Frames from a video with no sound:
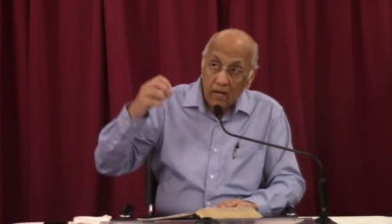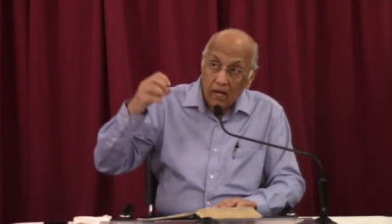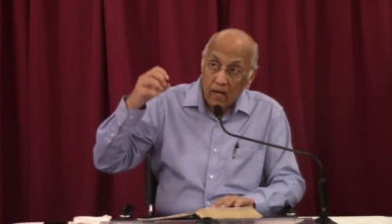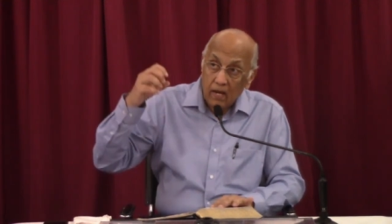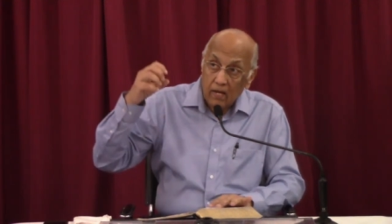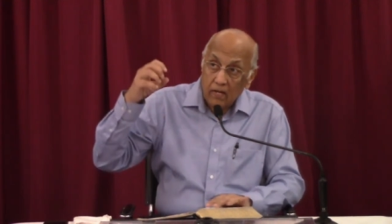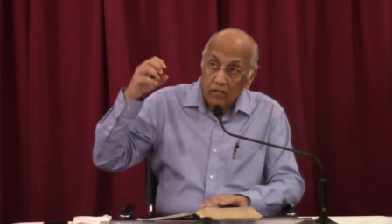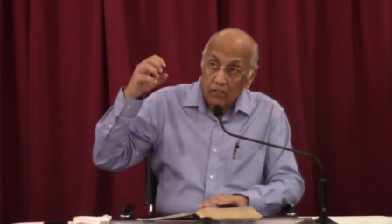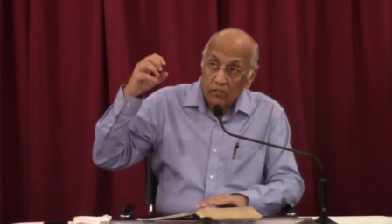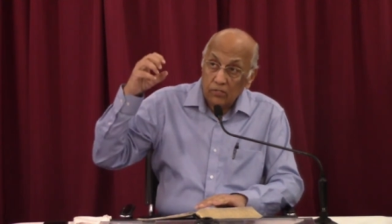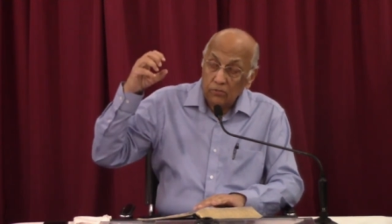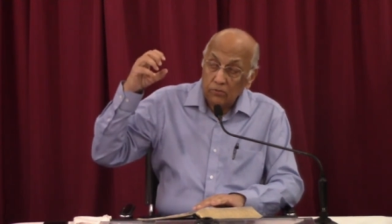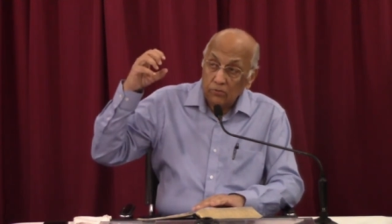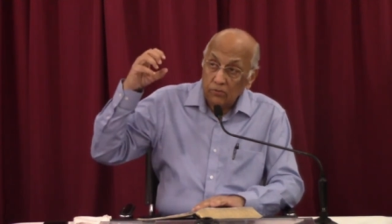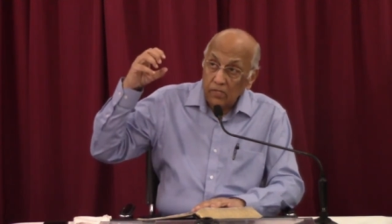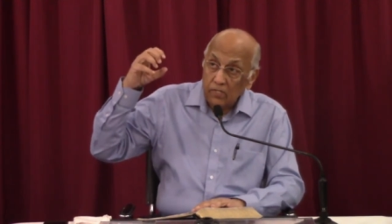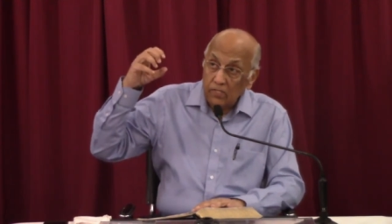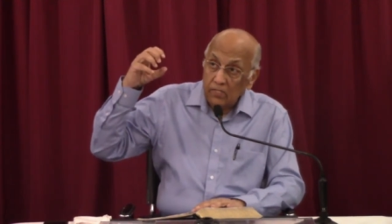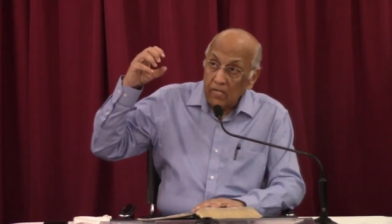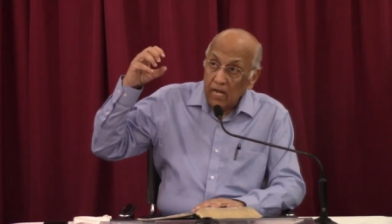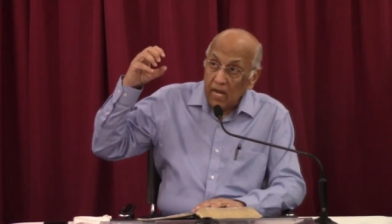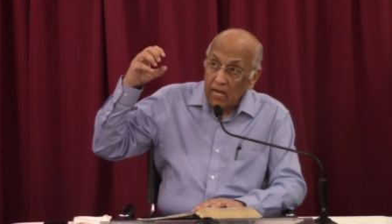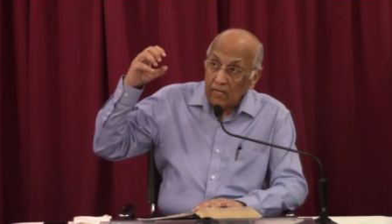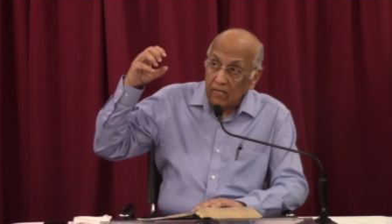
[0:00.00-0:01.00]
And as soon
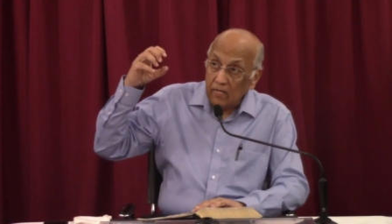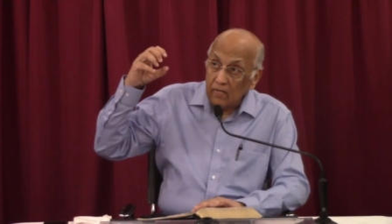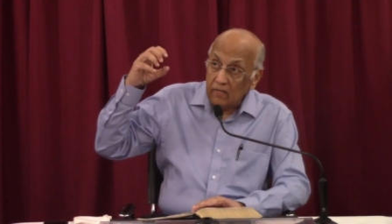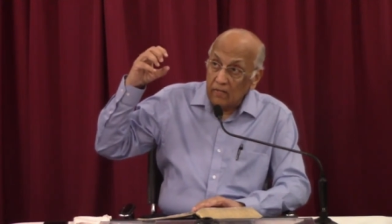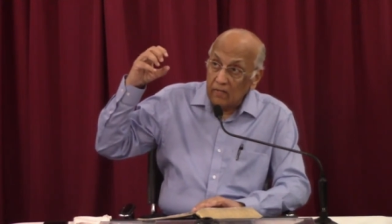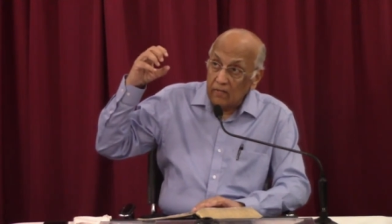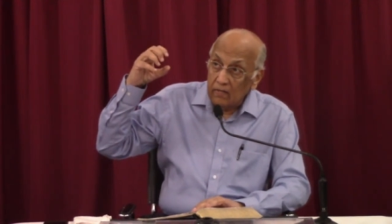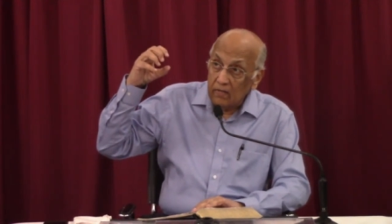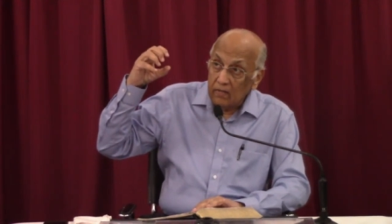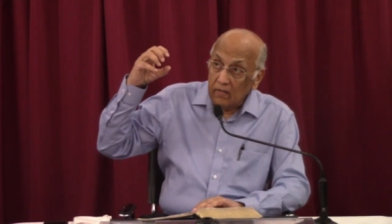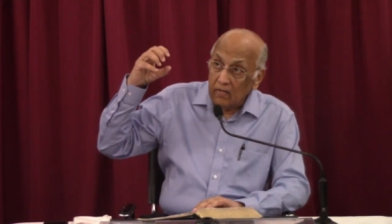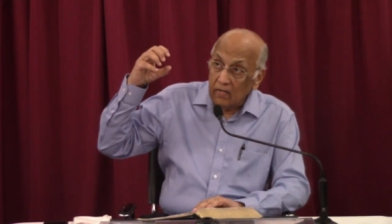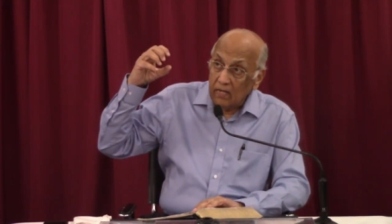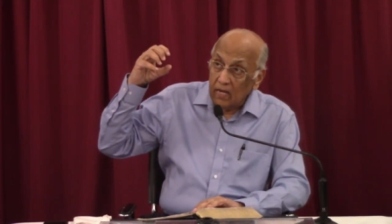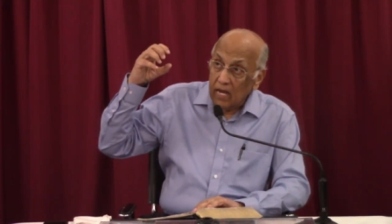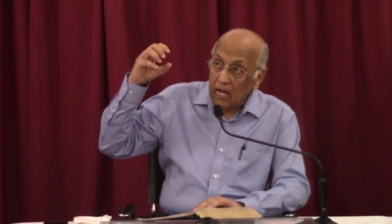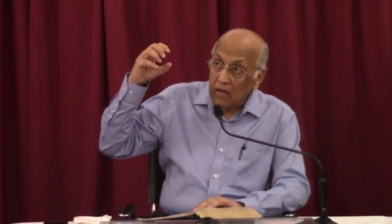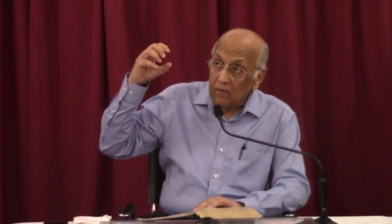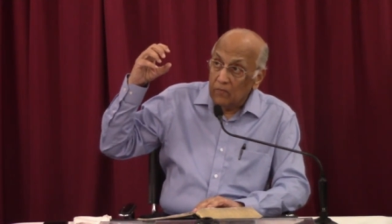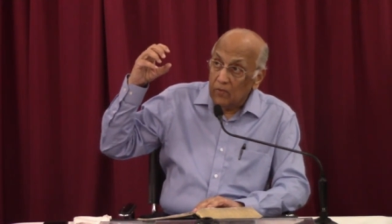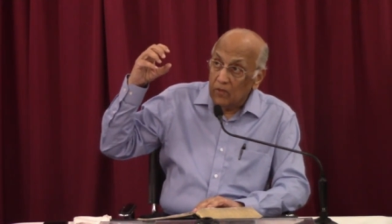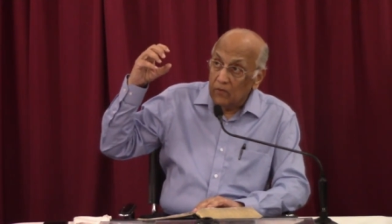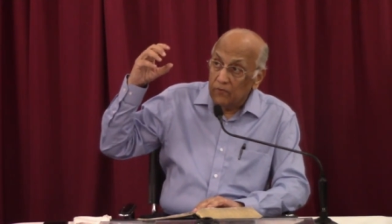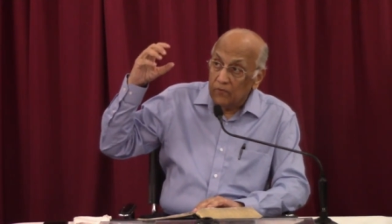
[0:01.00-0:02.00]
as that
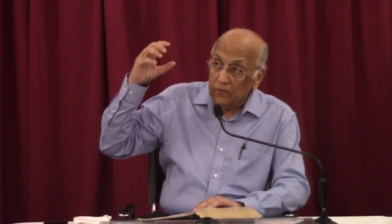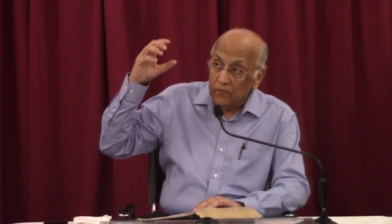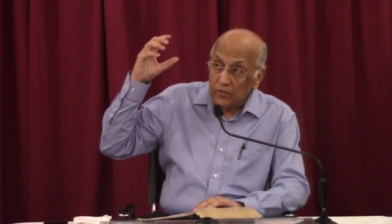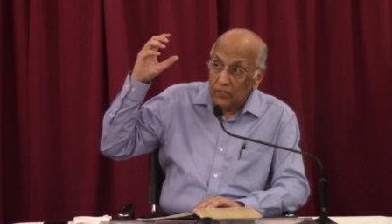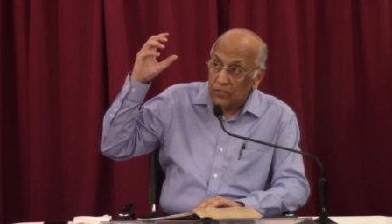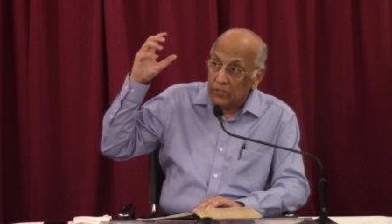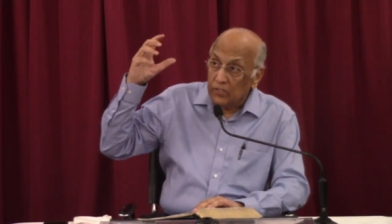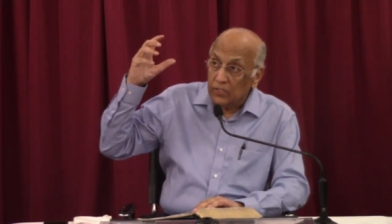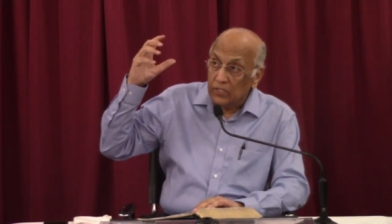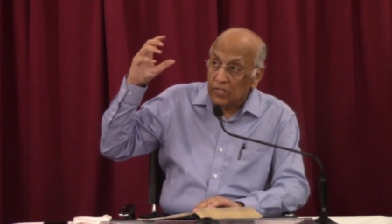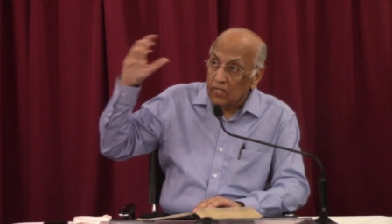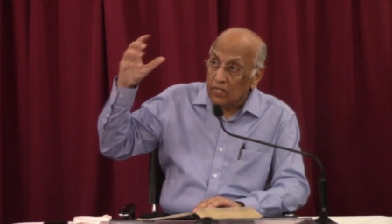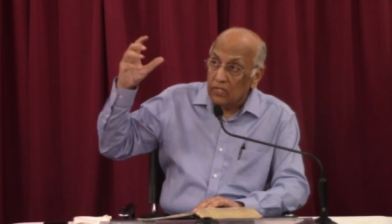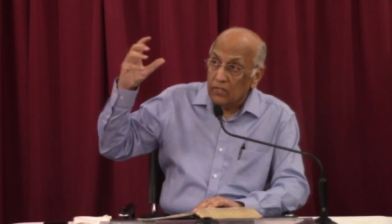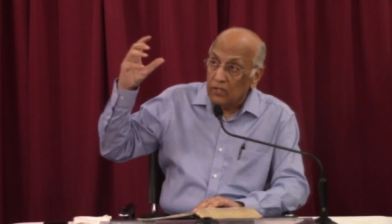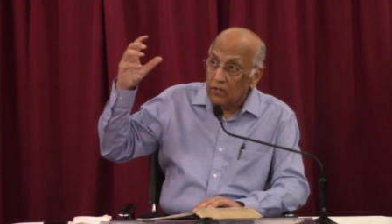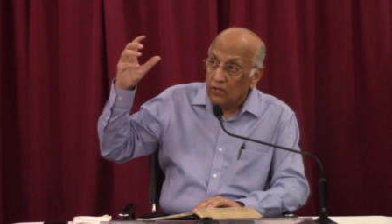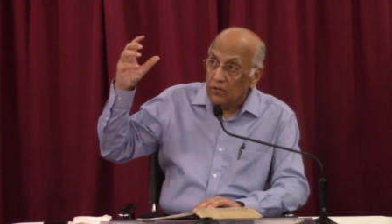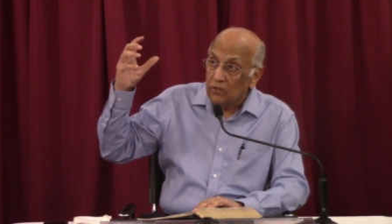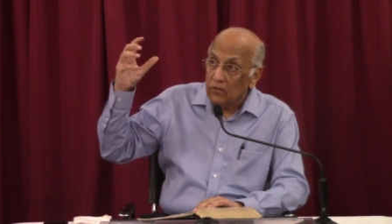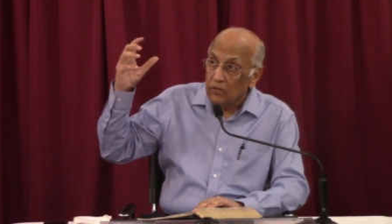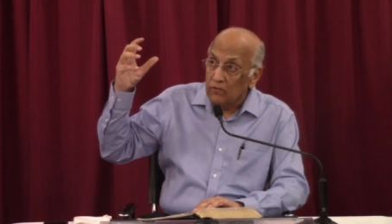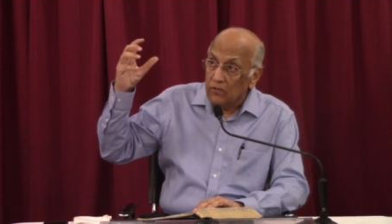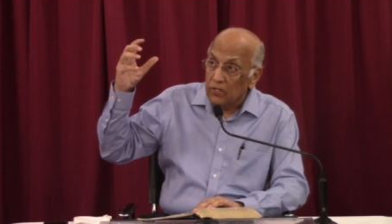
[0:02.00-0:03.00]
came, the first sin in the
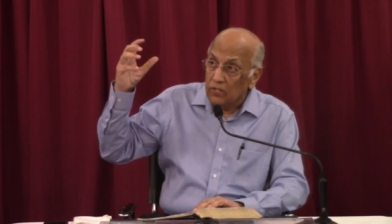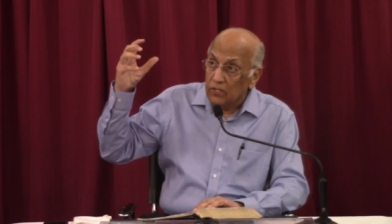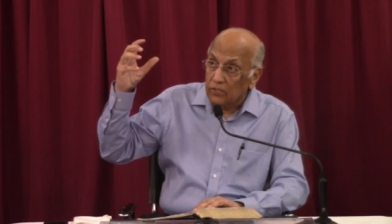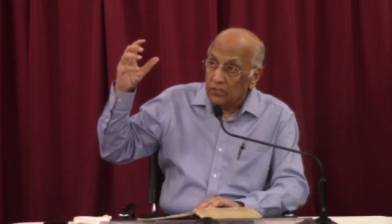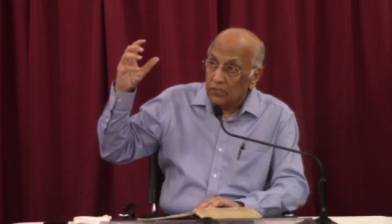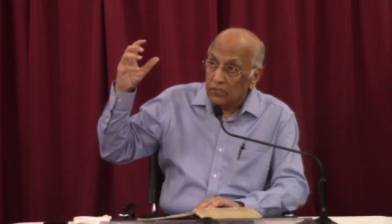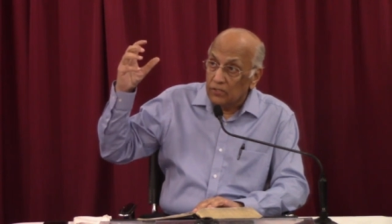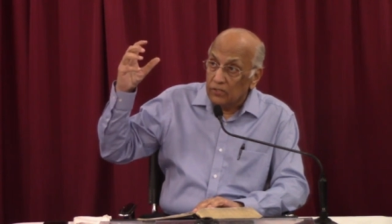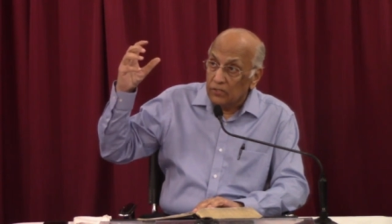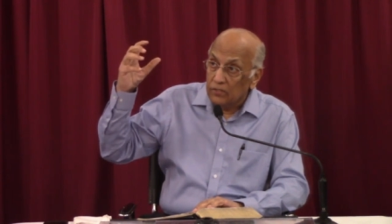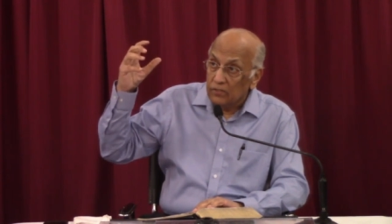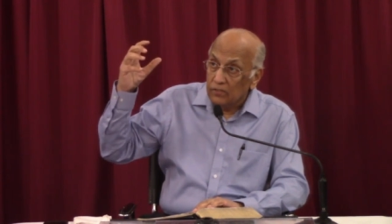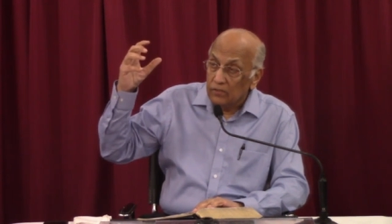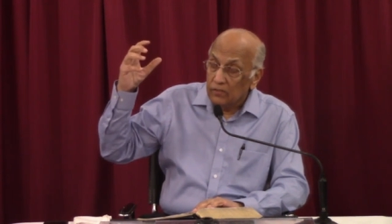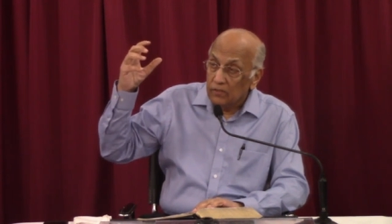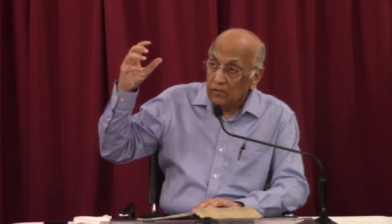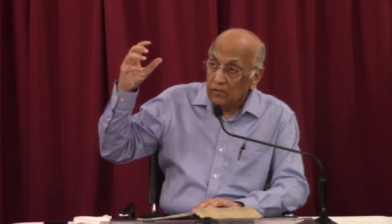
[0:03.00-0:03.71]
universe,